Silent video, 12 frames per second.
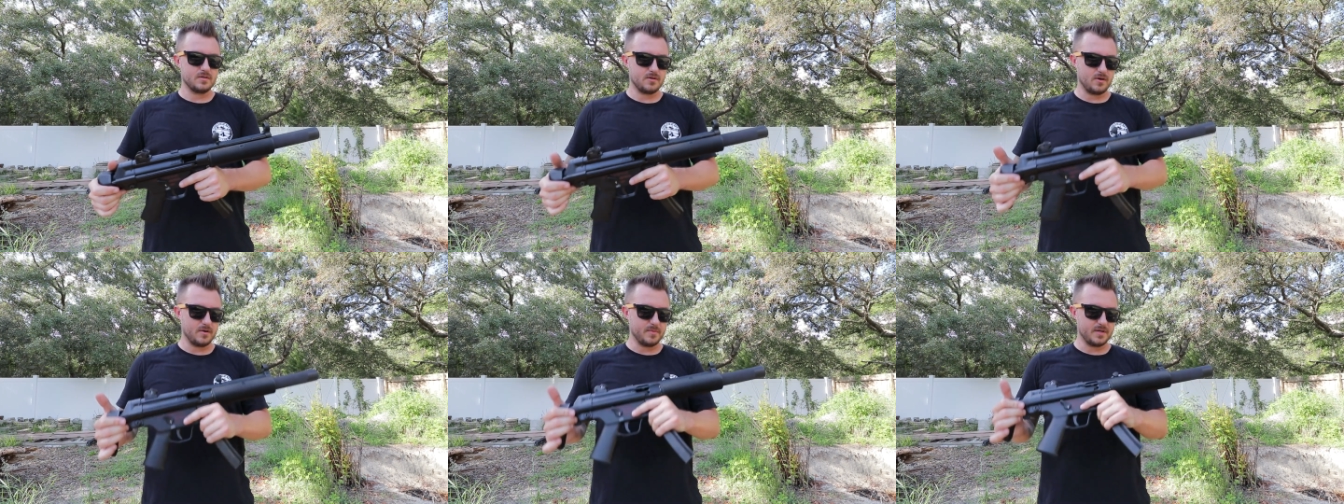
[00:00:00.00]

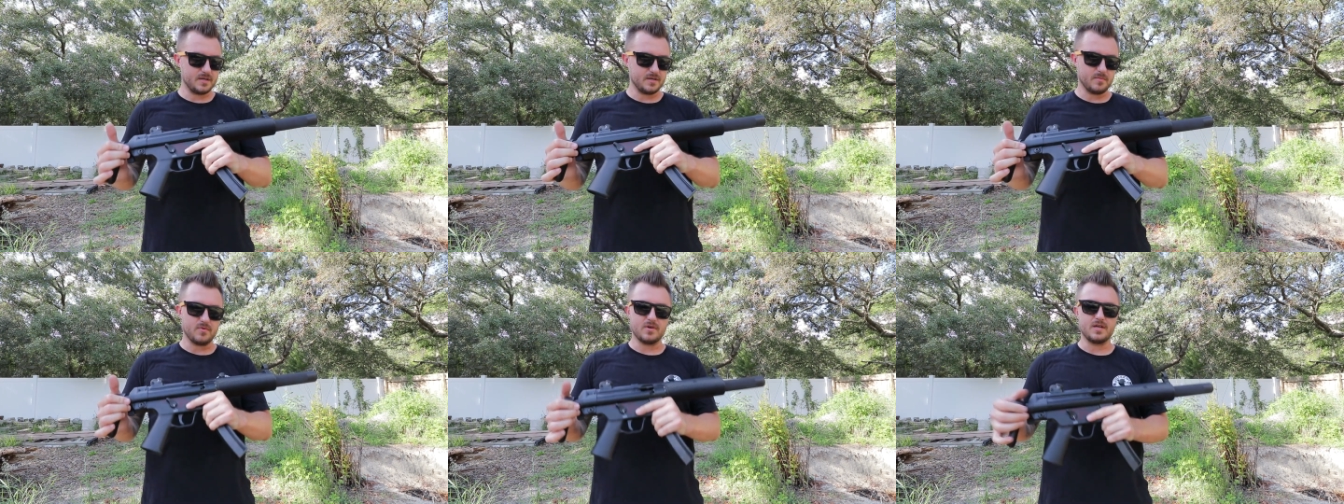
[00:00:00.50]
carbon and
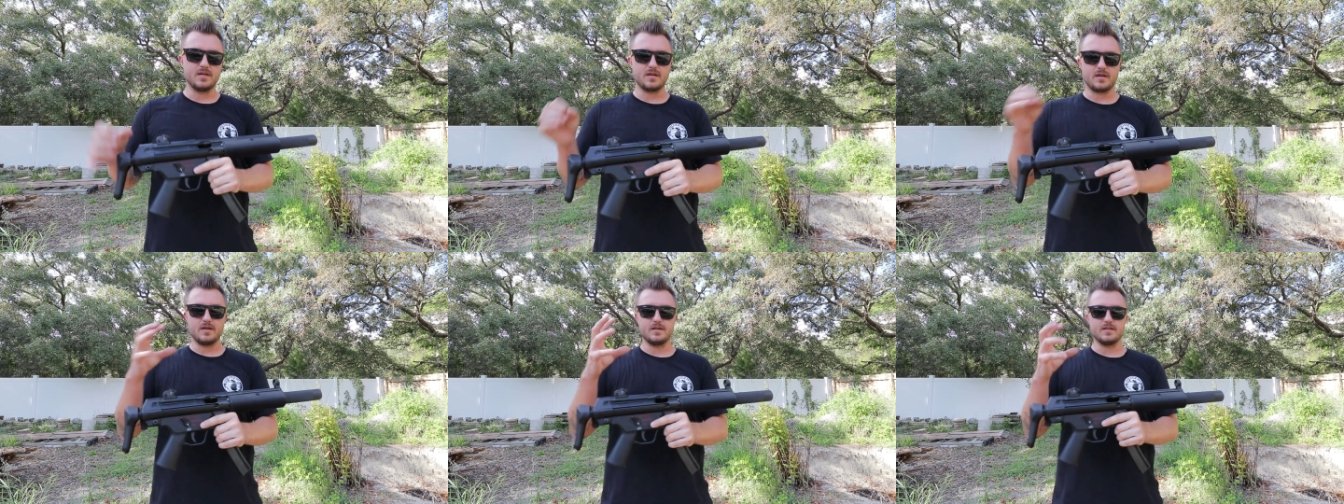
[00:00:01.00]
debris to
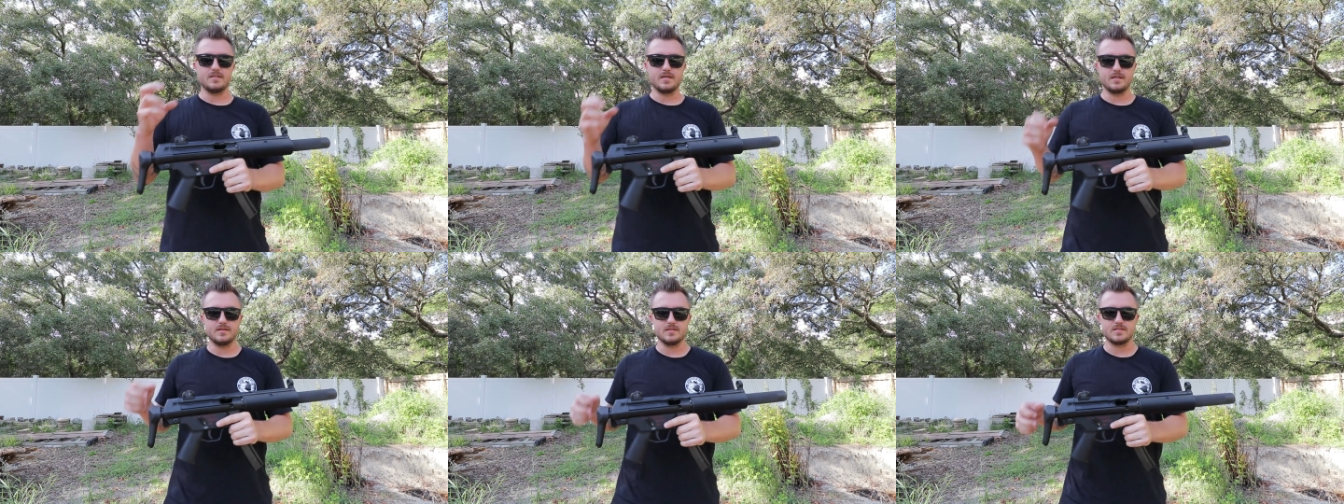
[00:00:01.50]
kind of
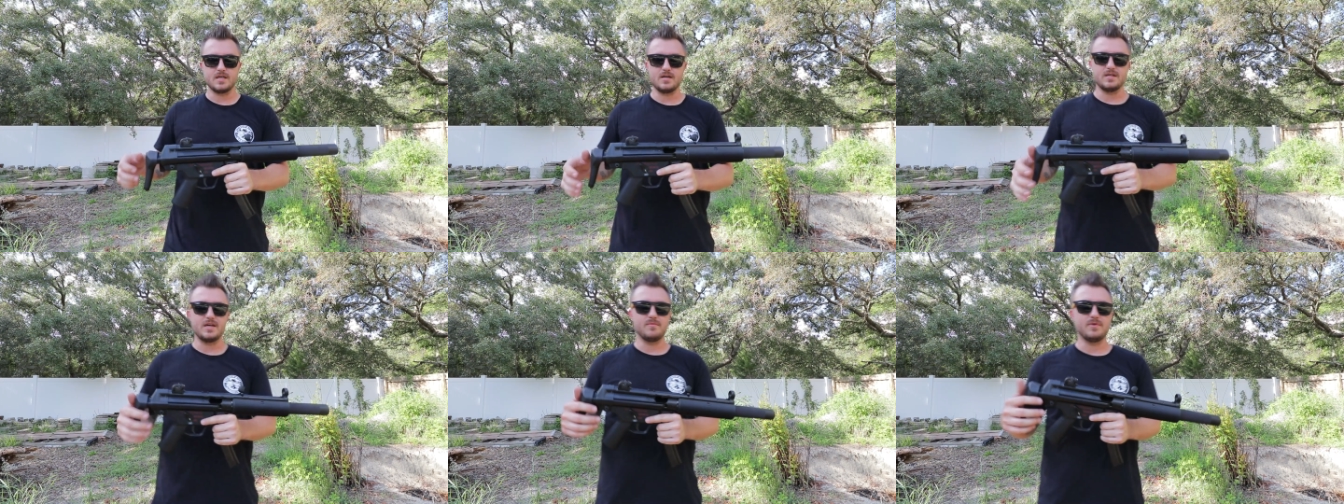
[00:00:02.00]
deaden the sound down,